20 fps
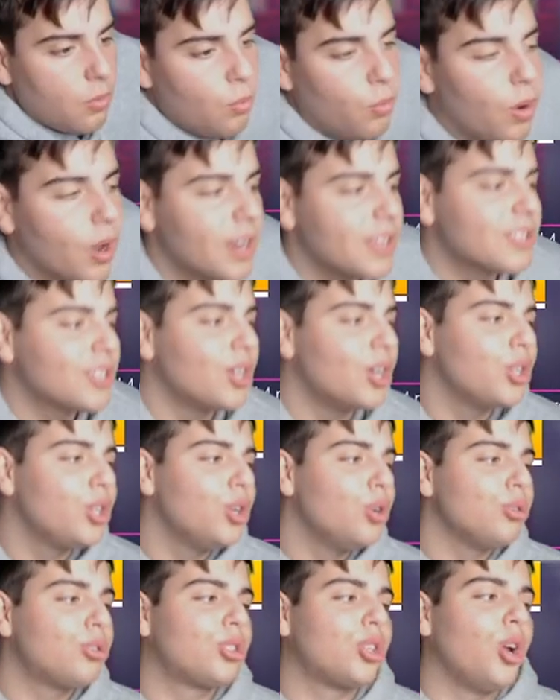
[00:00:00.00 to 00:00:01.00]
What is good,
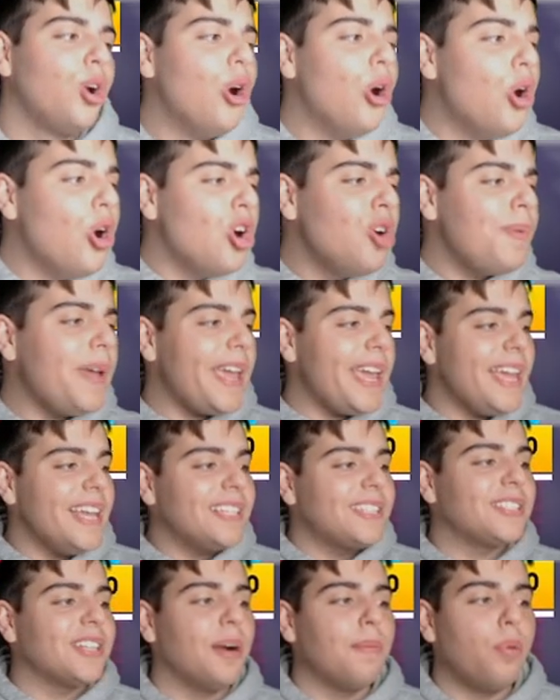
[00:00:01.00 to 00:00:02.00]
YouTube?
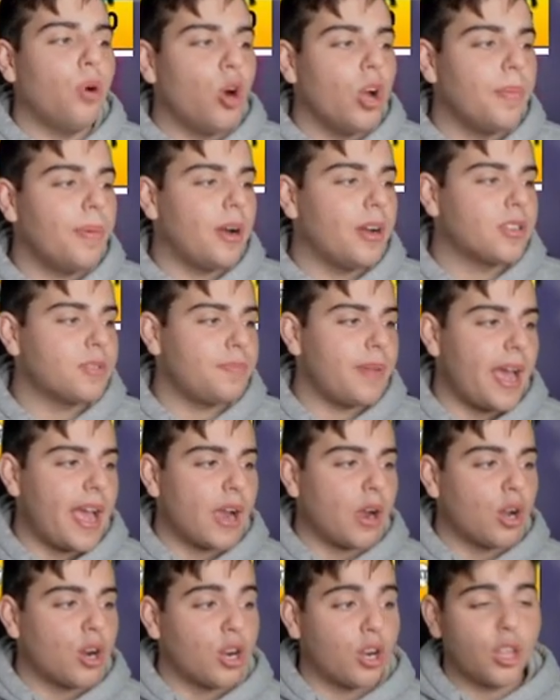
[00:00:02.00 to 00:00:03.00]
It's your boy Bugz
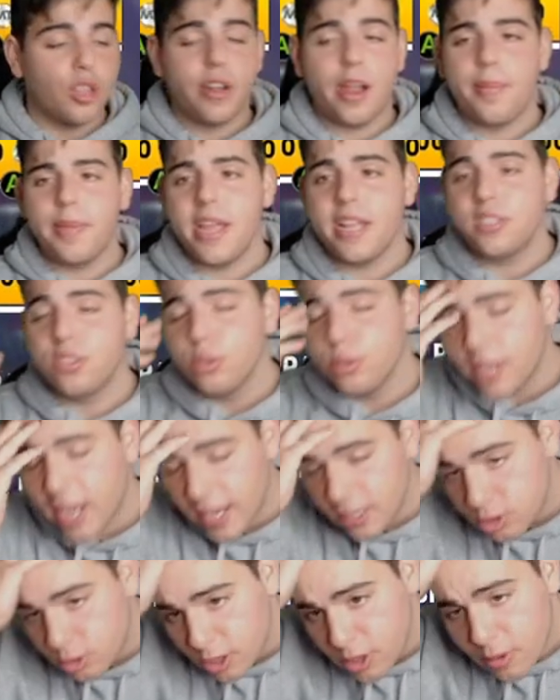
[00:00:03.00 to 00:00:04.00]
back on another NBA
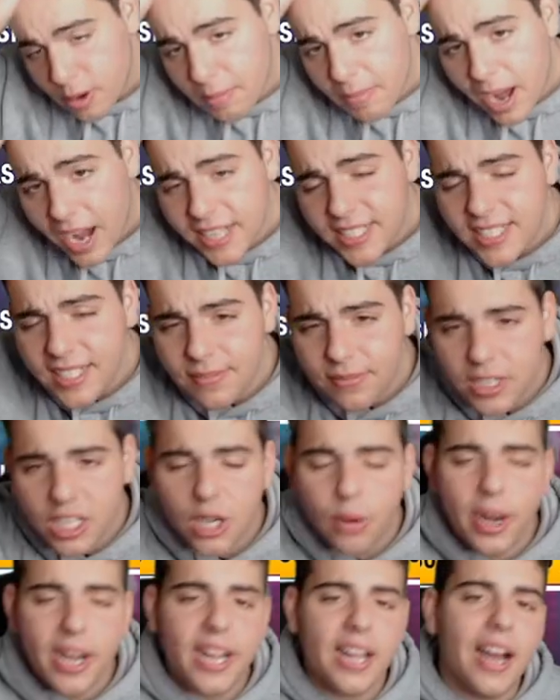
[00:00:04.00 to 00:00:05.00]
2K21 My Team
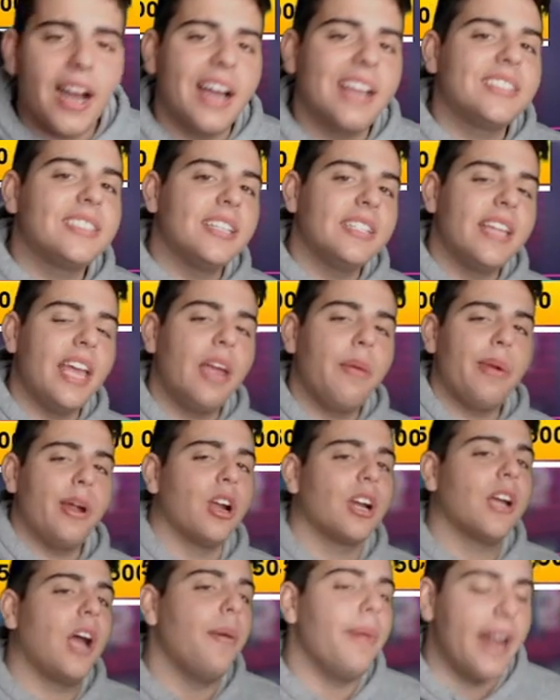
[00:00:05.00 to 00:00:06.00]
video. And guys, today we
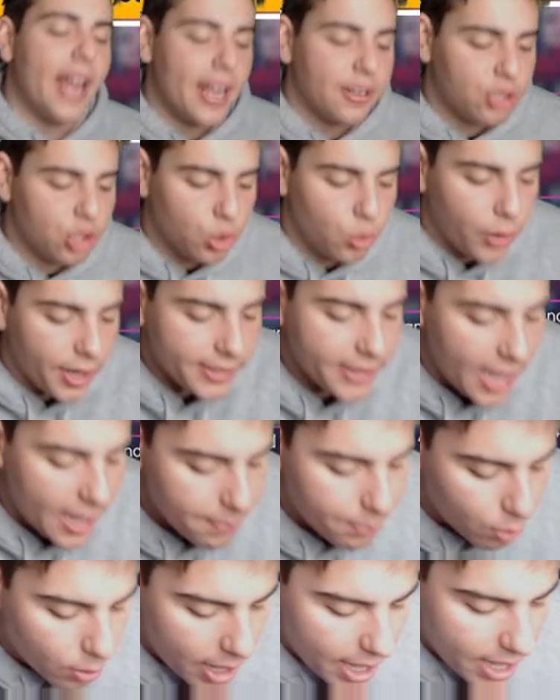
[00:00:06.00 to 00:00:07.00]
are coming at you with
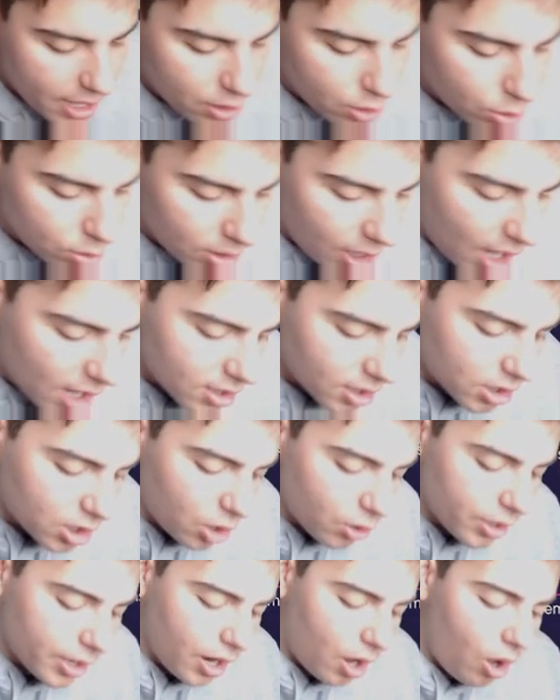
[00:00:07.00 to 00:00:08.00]
a brand new locker
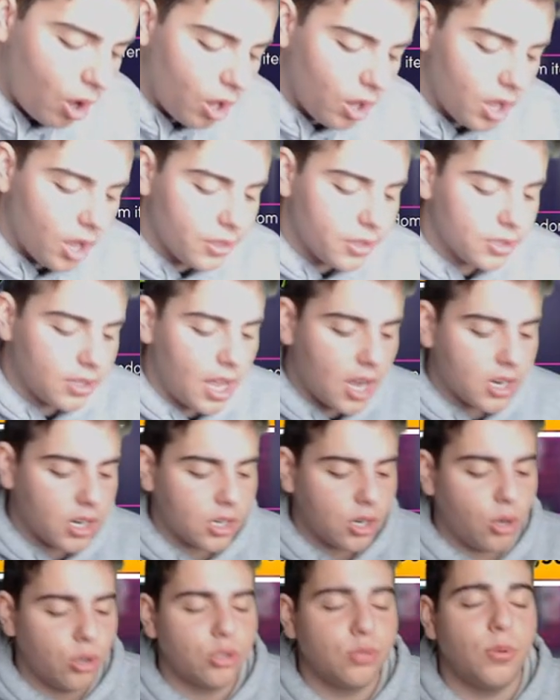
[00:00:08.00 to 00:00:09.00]
code, and all other locker
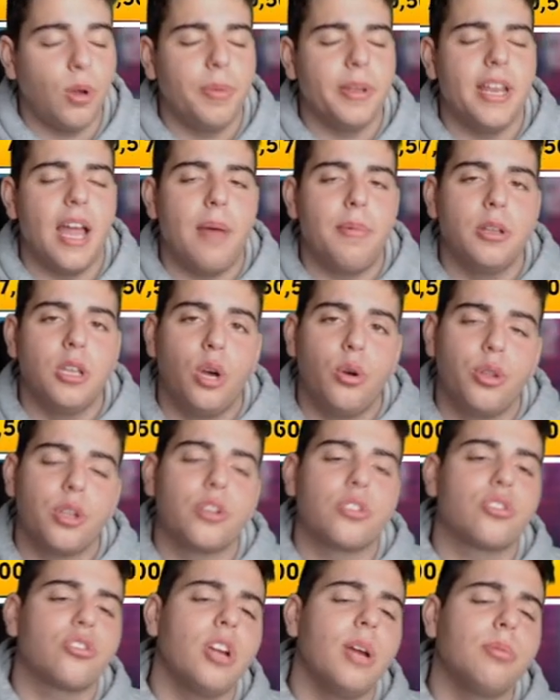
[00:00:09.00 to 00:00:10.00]
codes will be down below in the
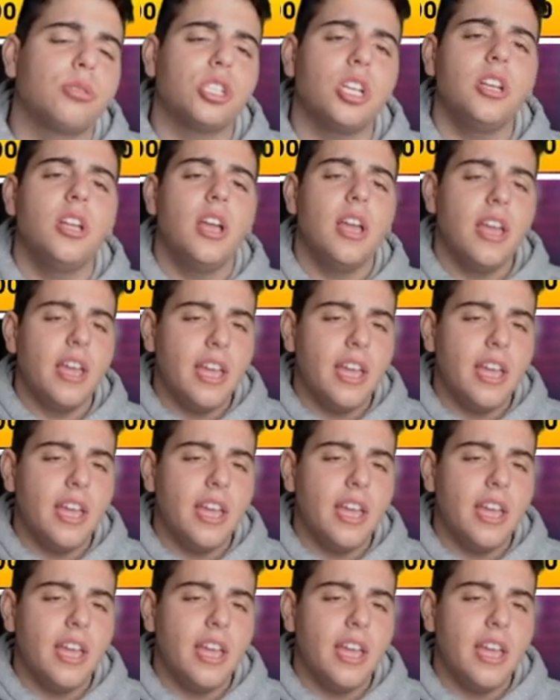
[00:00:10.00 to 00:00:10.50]
description.